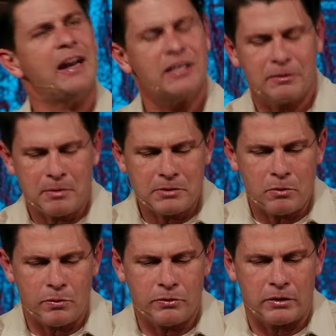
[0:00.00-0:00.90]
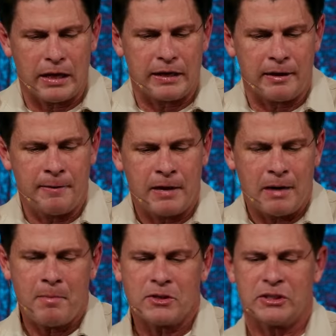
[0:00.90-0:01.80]
Sometimes I wonder, like, and
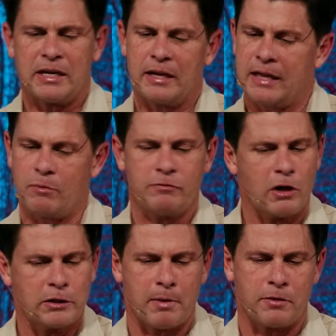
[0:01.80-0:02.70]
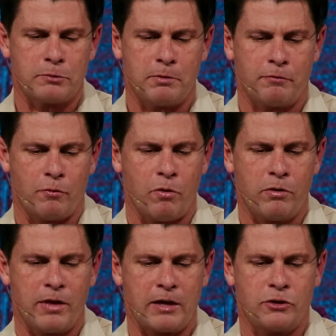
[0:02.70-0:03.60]
I'm not saying, again, we've talked about this before,
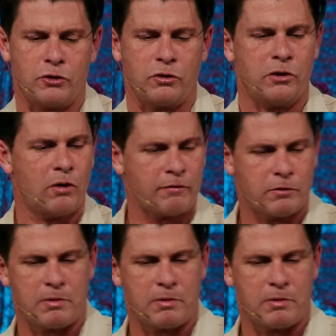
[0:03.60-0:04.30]
that you don't have to be